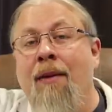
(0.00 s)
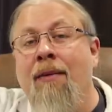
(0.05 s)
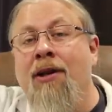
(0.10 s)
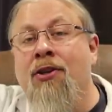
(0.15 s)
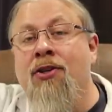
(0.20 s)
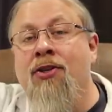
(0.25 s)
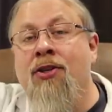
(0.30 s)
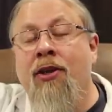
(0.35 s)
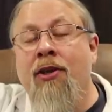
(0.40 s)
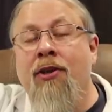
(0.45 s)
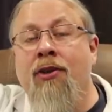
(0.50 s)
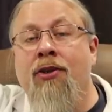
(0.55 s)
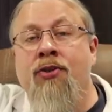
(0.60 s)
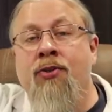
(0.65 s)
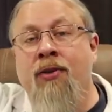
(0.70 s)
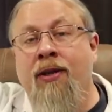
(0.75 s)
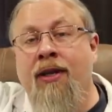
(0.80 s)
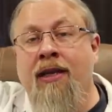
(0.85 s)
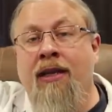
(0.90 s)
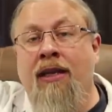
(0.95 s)
I'm going to show you a
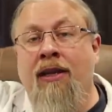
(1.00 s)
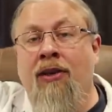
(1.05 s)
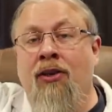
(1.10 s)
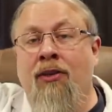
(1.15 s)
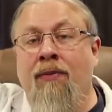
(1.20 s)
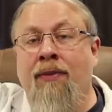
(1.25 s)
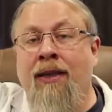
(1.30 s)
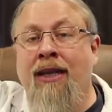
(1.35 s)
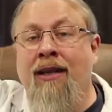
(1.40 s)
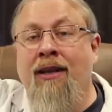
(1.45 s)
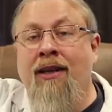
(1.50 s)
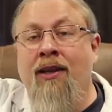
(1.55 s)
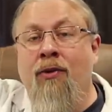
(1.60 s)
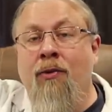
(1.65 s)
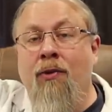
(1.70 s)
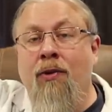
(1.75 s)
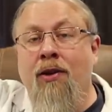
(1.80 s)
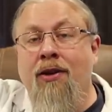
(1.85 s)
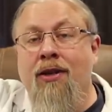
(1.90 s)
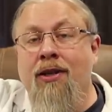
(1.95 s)
trick in a little bit
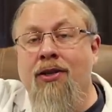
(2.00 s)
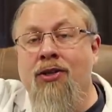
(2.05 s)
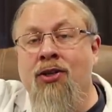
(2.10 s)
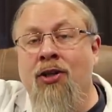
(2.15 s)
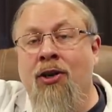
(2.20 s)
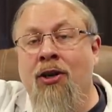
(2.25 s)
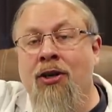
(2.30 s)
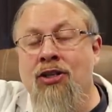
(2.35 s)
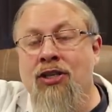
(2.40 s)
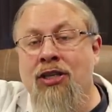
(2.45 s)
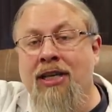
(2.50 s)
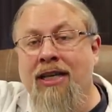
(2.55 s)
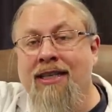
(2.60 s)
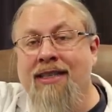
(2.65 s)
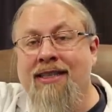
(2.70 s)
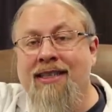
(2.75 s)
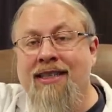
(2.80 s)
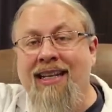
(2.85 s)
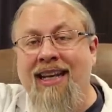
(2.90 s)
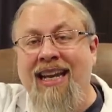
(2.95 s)
where you can charge
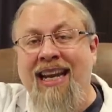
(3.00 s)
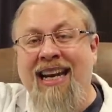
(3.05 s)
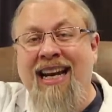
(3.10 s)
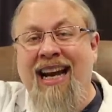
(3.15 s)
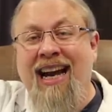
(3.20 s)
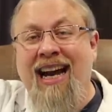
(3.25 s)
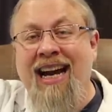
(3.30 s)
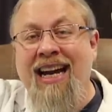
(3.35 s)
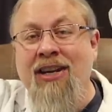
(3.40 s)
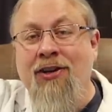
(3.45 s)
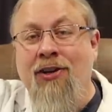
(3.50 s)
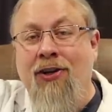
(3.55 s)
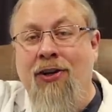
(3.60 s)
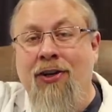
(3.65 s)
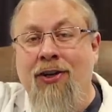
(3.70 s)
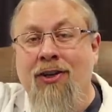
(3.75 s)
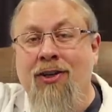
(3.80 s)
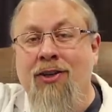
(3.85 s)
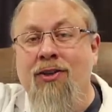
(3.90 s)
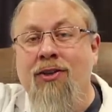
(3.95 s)
this in
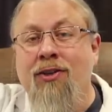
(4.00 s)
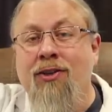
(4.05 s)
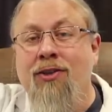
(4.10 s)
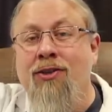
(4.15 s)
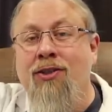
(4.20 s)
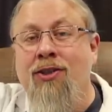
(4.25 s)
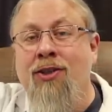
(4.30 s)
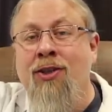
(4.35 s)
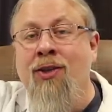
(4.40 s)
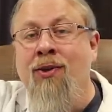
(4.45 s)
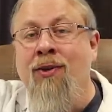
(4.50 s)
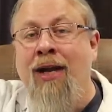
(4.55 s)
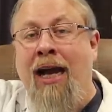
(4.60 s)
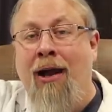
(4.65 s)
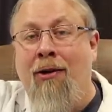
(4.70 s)
under two